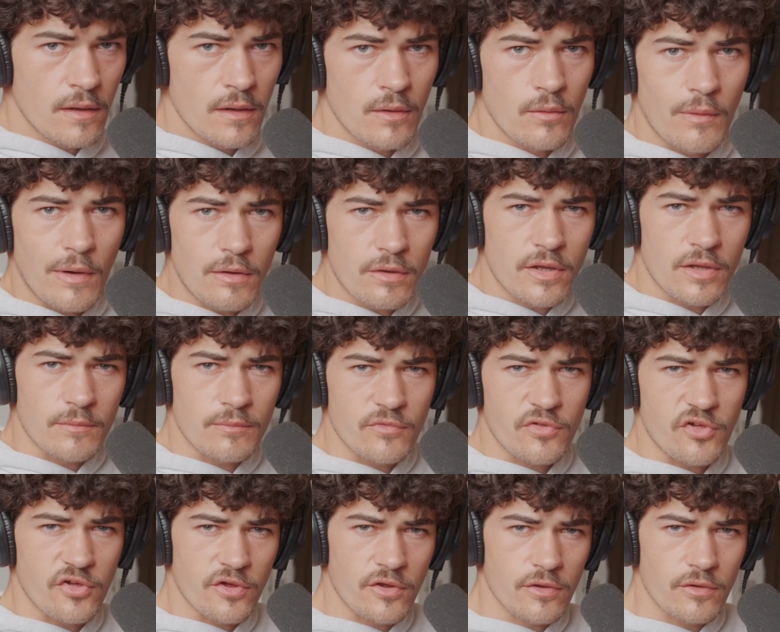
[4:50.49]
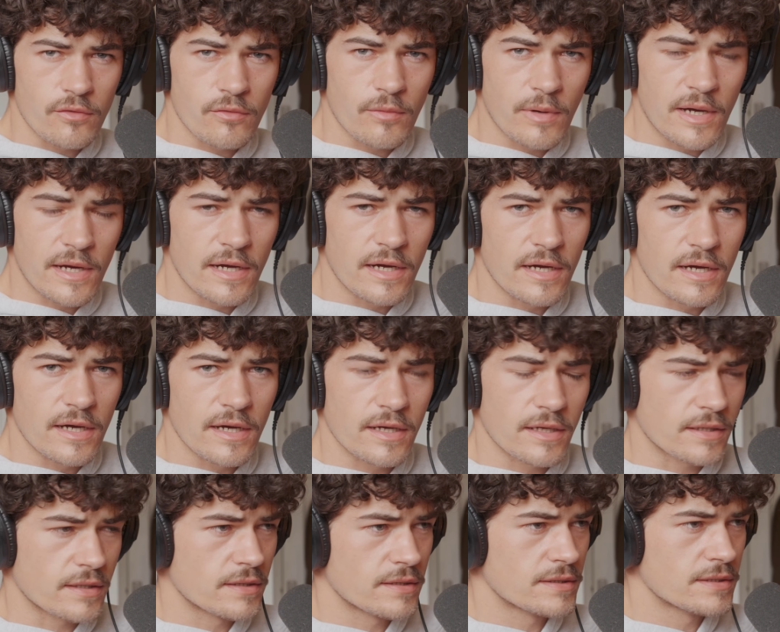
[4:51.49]
Welcome to the
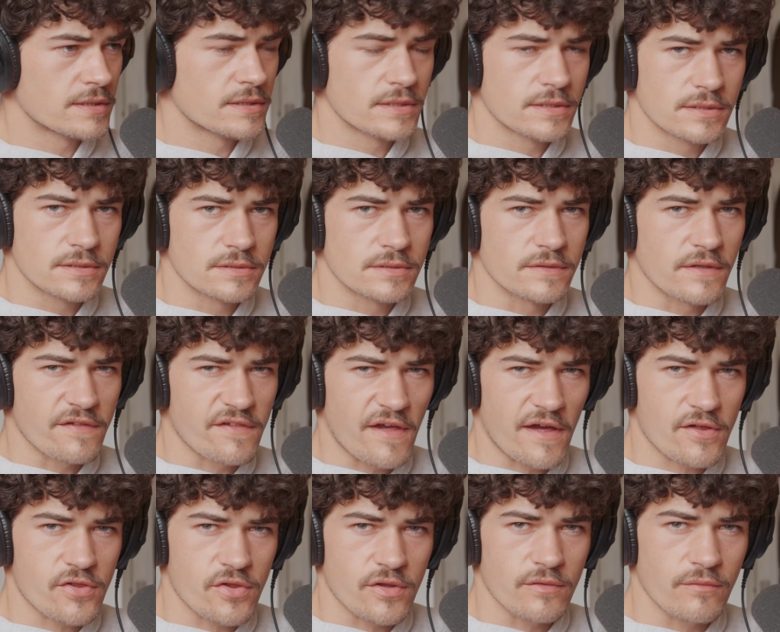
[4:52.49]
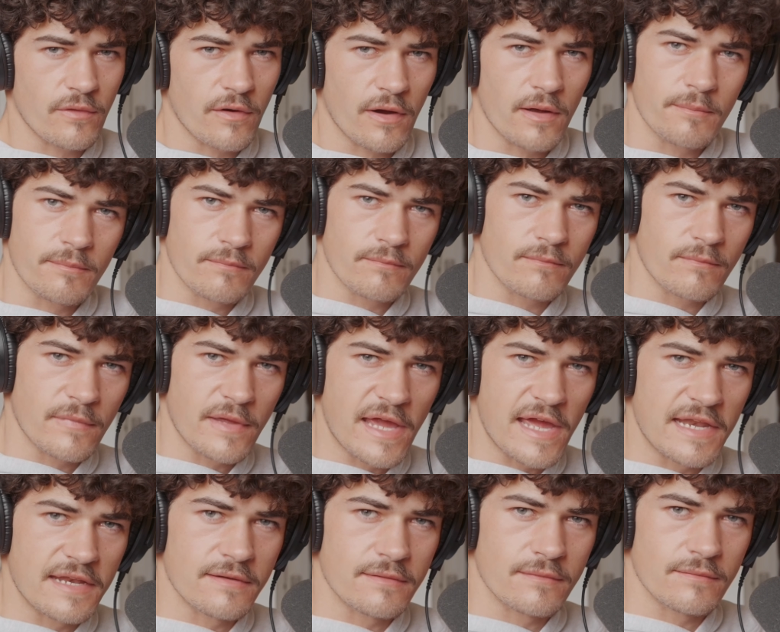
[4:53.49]
section where I'm
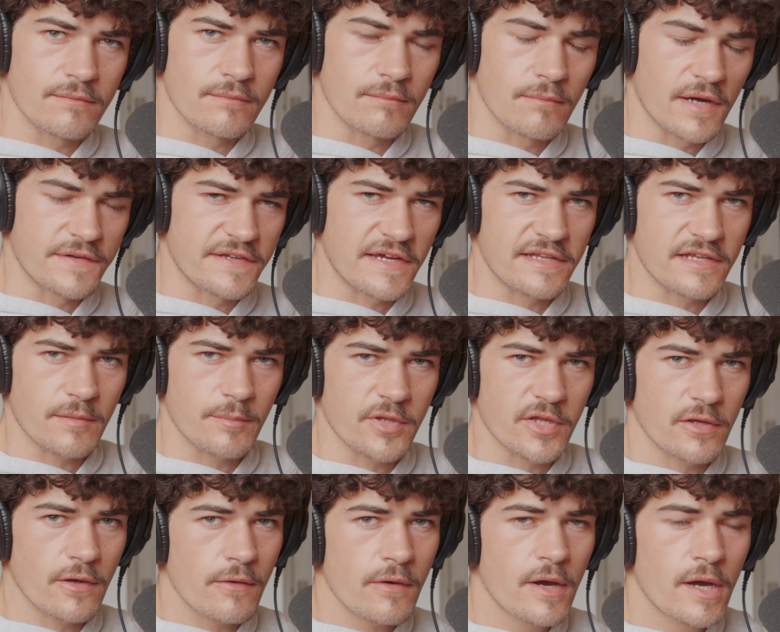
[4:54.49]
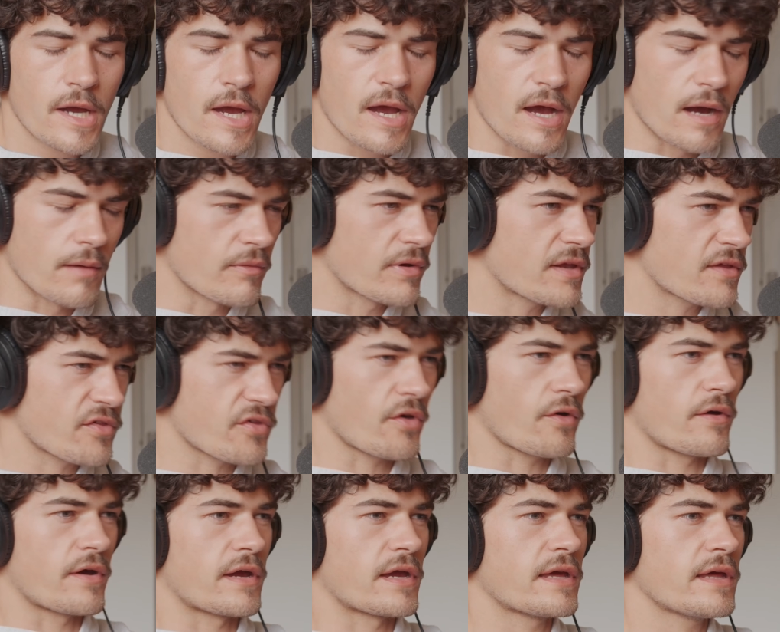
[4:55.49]
in my DAW. I'm really
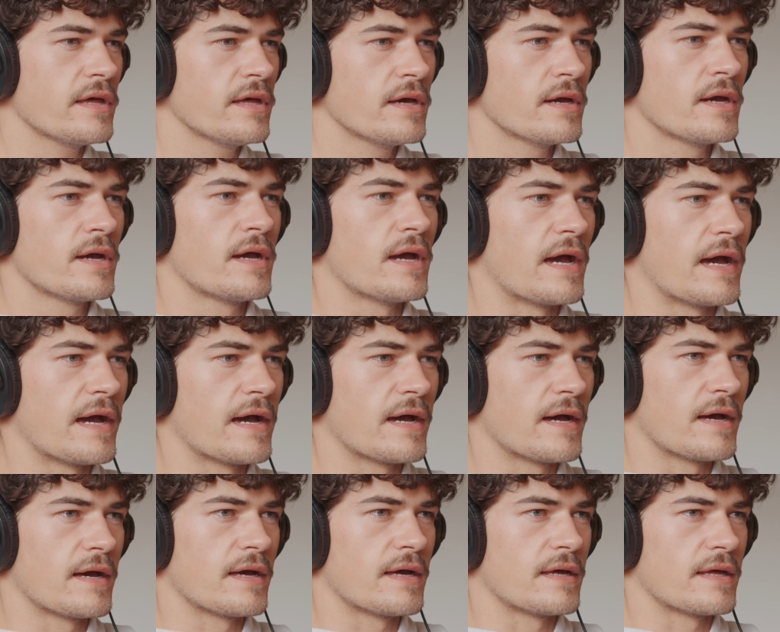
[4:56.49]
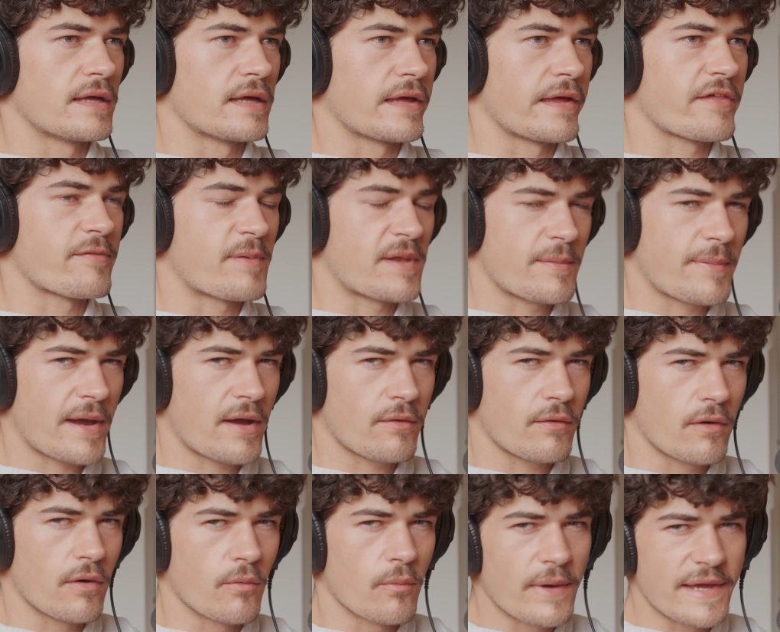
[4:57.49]
sorry. It's been about
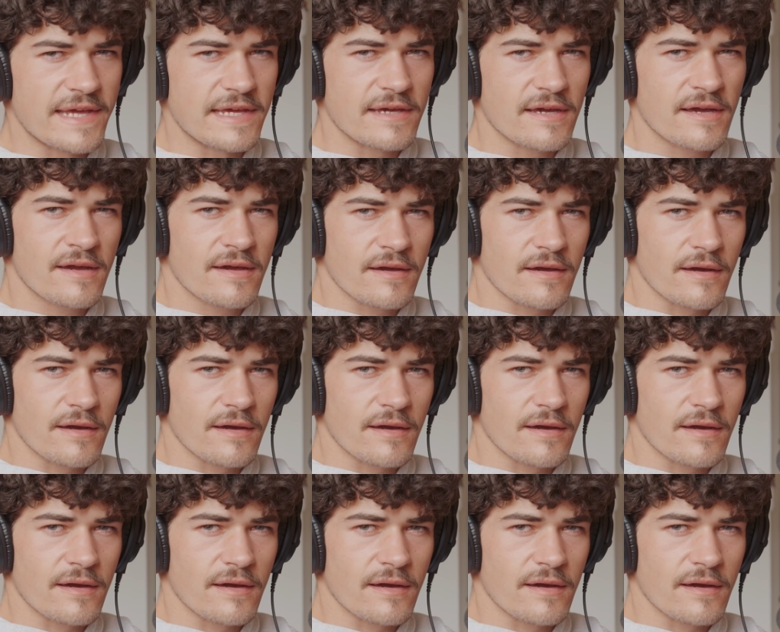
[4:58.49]
a week